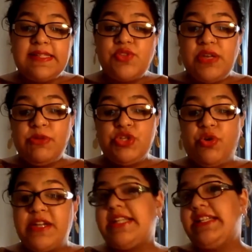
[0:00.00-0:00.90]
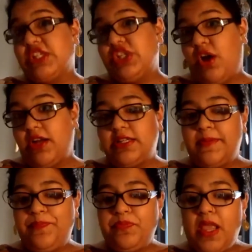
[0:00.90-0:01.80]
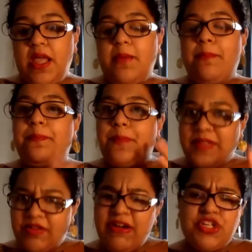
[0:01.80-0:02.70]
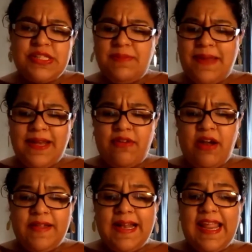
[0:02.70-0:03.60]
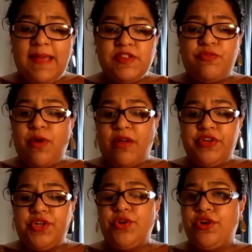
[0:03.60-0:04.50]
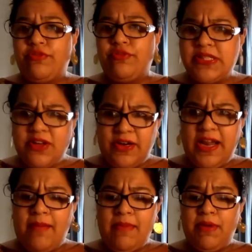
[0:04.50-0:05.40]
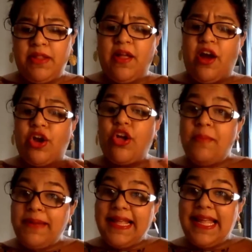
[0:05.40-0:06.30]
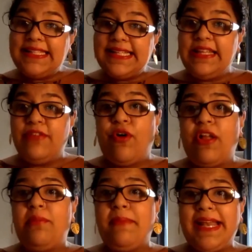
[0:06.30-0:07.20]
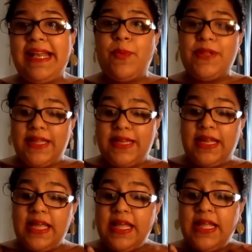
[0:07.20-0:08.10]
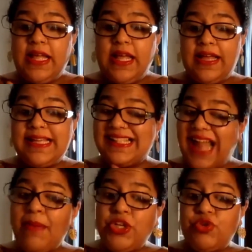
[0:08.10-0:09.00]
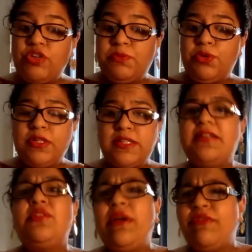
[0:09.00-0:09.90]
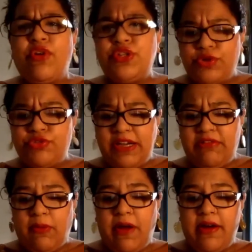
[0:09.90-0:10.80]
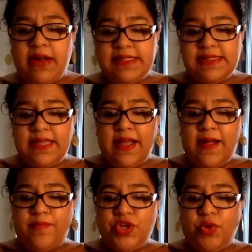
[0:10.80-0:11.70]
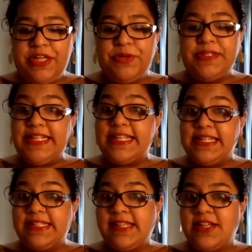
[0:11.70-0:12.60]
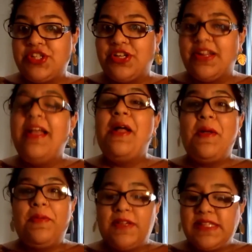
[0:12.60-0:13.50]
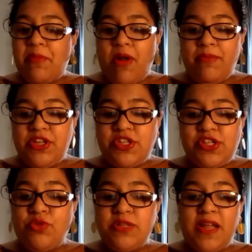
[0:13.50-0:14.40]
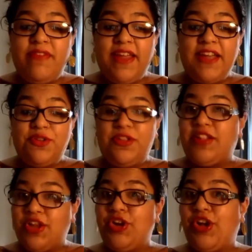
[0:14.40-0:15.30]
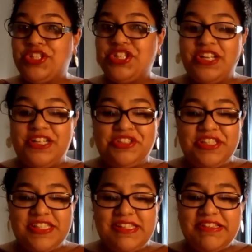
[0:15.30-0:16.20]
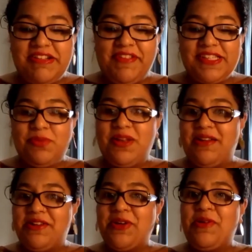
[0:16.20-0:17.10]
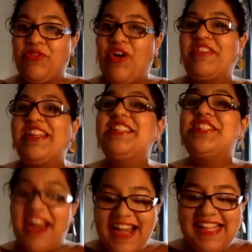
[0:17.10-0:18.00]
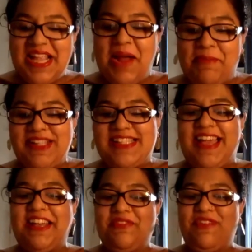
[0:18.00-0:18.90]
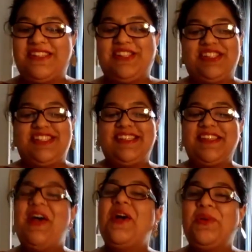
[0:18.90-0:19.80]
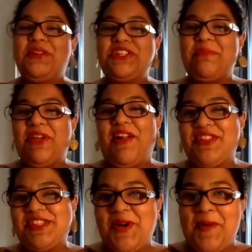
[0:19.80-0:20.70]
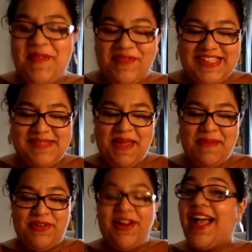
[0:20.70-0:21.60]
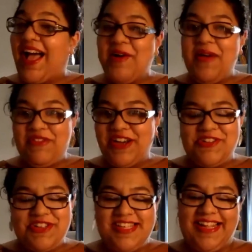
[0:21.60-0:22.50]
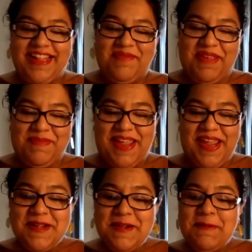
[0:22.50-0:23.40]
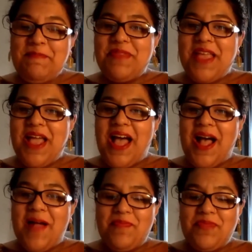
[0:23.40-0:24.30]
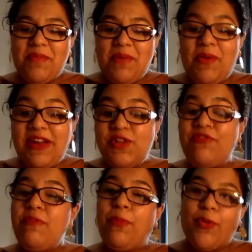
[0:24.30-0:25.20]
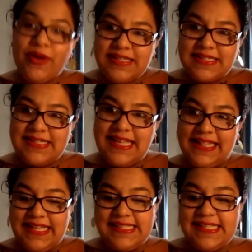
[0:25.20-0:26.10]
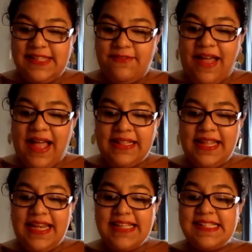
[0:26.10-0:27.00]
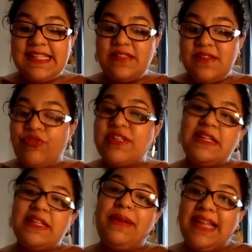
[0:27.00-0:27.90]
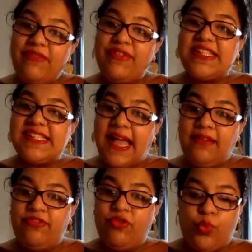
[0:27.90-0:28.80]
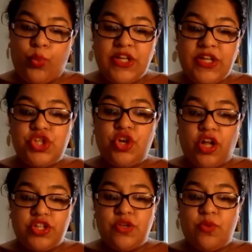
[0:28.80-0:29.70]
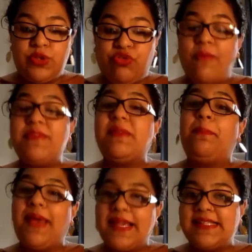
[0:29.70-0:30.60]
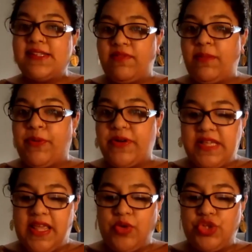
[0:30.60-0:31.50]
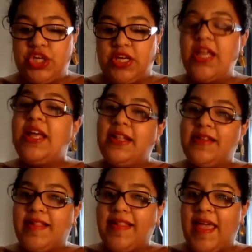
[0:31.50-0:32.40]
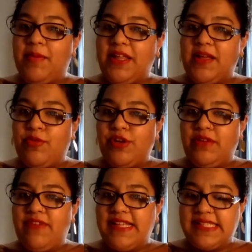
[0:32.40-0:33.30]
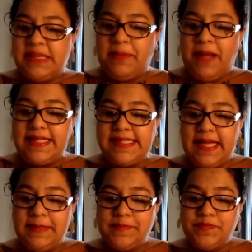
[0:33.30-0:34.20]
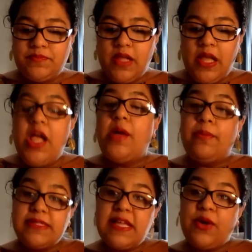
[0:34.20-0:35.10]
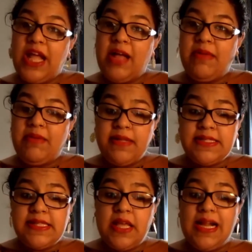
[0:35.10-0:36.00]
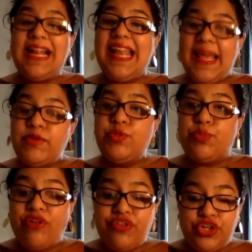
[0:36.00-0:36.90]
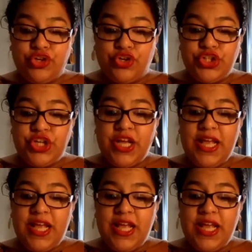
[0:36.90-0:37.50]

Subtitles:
the Sunni majority does not. But the religious debate around the claims of prophethood of Mirza Ghulam Ahmed are complicated. They fall mainly within Islamic jurisprudence and therefore don't really require us to go into a detailed discussion, because I promise you delving into the theological intricacies of this will involve an entirely separate set of exigencies which are beyond the scope of this paper, however interesting they may be. But what is of importance this is the fact that it is this difference in belief itself which forms the basis of the persecution that the Ahmadi community faces in Pakistan. Mirza Ghulam Ahmed's claim to prophethood